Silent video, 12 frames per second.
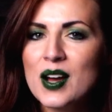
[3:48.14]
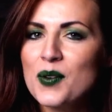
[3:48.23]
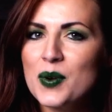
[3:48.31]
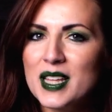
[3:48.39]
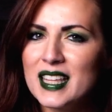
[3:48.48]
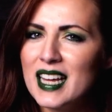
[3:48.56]

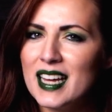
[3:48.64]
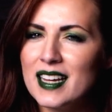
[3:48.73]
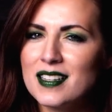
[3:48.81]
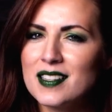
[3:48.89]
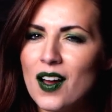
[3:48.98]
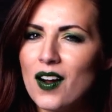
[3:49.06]
with
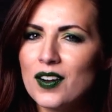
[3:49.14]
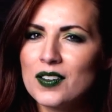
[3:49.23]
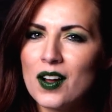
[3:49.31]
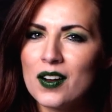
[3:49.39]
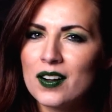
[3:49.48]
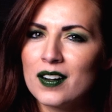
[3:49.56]
kids. Our
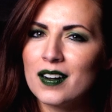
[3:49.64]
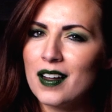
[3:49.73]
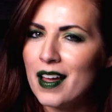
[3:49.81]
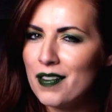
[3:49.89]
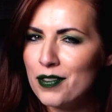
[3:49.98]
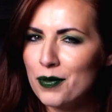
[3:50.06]
daughter
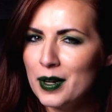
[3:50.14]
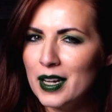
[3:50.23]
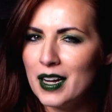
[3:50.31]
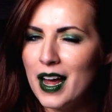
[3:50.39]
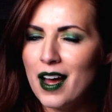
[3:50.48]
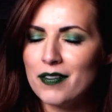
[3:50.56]
at
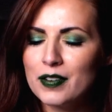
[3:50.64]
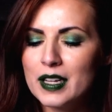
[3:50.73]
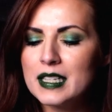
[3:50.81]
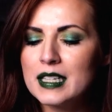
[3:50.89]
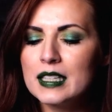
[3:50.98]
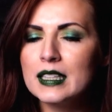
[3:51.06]
3.5
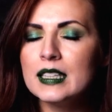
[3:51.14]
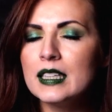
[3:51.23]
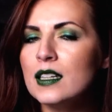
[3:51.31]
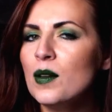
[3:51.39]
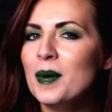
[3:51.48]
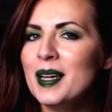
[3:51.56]
is a
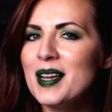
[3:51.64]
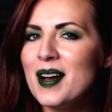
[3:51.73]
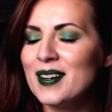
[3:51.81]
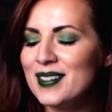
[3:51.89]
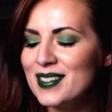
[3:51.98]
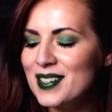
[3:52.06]
little bit
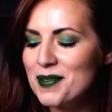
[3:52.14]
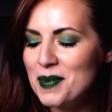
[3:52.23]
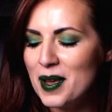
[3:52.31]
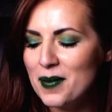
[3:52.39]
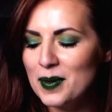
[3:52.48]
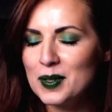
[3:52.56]
young to
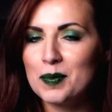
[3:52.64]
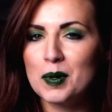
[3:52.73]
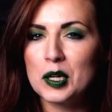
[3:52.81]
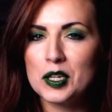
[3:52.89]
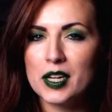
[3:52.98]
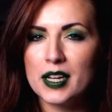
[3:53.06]
be able to
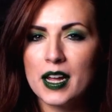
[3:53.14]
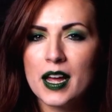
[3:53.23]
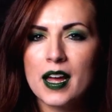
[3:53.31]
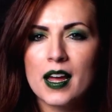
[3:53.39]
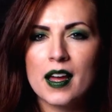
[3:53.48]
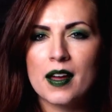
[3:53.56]
push it
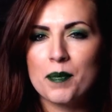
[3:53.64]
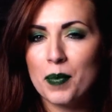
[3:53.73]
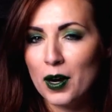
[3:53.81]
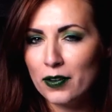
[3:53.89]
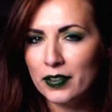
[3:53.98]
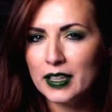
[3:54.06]

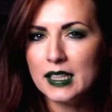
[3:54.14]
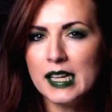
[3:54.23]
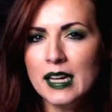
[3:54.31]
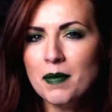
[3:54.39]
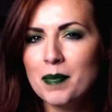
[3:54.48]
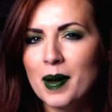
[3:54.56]

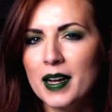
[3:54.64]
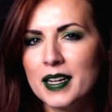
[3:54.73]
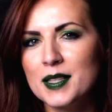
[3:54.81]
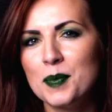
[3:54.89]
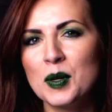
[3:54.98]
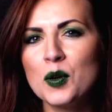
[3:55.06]
perfectly, but
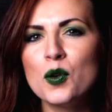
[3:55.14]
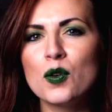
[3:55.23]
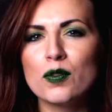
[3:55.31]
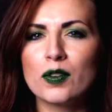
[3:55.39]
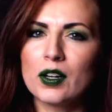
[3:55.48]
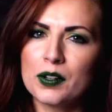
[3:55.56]
it's been
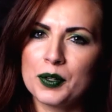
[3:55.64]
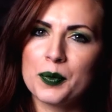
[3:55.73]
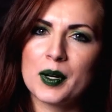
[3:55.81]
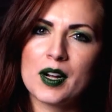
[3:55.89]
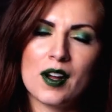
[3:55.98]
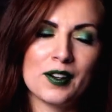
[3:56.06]
cool for her to
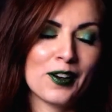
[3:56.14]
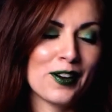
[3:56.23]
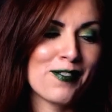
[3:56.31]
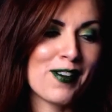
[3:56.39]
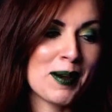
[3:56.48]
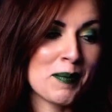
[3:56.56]
work on her
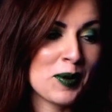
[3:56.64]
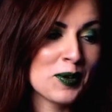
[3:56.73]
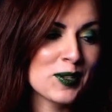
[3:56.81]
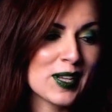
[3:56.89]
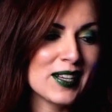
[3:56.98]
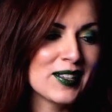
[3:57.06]
fine
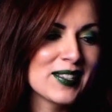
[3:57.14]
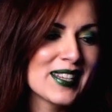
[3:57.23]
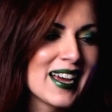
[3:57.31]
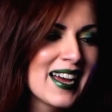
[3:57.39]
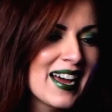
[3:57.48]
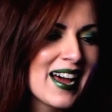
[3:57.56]
motor skills.
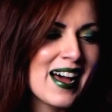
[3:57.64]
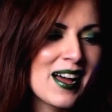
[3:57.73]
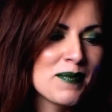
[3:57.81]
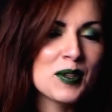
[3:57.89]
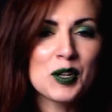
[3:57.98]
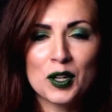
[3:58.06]

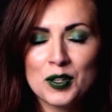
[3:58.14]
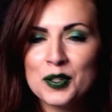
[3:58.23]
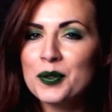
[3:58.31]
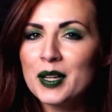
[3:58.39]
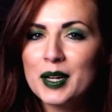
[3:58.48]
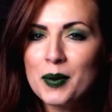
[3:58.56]
The turns are
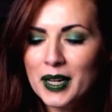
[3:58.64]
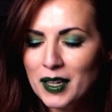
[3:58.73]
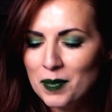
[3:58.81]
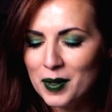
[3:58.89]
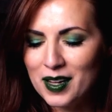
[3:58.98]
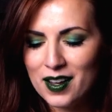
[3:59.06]
really
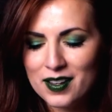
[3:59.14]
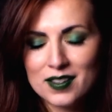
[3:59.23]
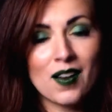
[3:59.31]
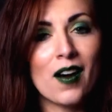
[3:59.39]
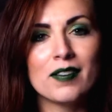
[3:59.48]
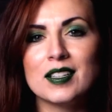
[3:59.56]
quick
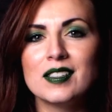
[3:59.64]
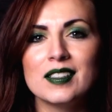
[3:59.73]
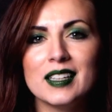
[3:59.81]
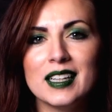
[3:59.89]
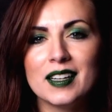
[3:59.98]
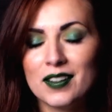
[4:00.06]
because
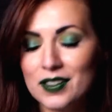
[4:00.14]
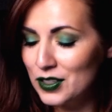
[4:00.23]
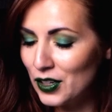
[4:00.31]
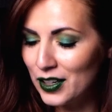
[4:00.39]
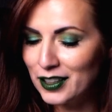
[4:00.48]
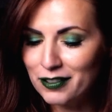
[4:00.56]
obviously
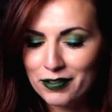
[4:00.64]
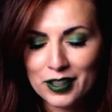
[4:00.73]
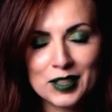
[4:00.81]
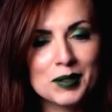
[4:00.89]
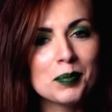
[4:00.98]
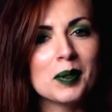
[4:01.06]
during the
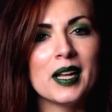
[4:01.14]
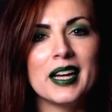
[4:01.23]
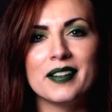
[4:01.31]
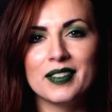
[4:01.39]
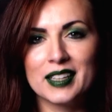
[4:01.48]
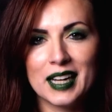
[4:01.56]
first
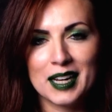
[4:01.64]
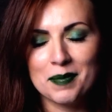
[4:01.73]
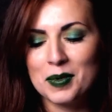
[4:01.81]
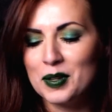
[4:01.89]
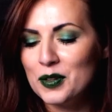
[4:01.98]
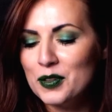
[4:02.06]
play of the
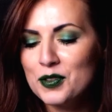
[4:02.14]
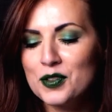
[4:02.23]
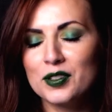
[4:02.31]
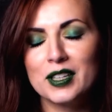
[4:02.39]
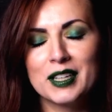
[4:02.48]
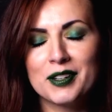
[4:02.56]
game you
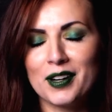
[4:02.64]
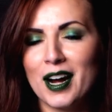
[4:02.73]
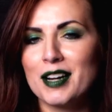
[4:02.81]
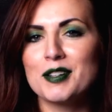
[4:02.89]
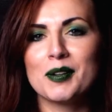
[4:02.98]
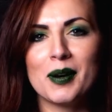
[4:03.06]
usually
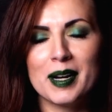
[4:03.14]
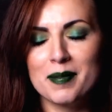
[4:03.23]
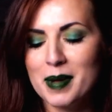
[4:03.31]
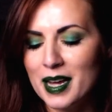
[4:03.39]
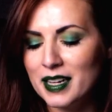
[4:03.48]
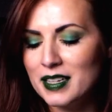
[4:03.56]
crash quite a
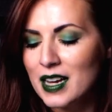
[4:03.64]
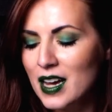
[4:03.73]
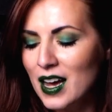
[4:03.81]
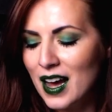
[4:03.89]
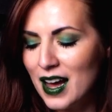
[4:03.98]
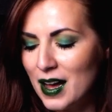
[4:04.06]
bit,
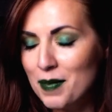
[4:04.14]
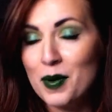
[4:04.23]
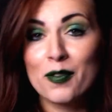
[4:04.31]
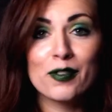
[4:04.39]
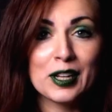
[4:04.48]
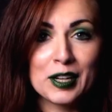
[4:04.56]
or
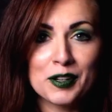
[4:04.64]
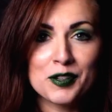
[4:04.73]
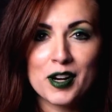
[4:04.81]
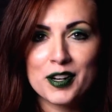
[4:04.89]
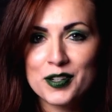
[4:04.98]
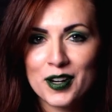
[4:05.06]
fling your
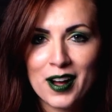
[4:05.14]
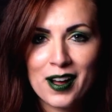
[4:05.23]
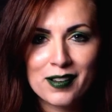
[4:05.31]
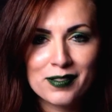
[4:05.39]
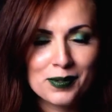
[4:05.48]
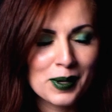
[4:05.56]
treasure
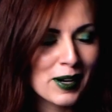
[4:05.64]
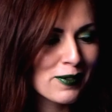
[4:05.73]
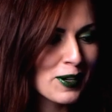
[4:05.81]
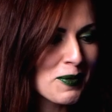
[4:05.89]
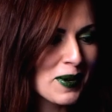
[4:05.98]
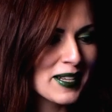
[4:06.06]
off, whatever
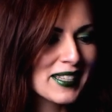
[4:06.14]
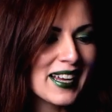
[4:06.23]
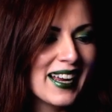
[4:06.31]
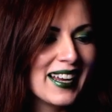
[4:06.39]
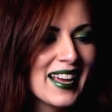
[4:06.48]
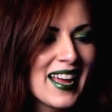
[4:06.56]
you want to
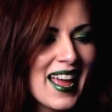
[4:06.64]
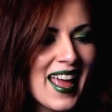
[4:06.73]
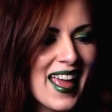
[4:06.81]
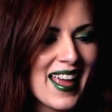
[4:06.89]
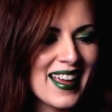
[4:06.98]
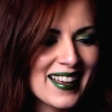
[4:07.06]
say,
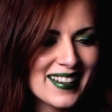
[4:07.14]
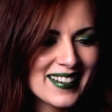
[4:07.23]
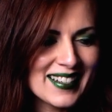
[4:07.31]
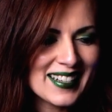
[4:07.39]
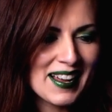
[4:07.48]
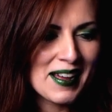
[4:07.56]
and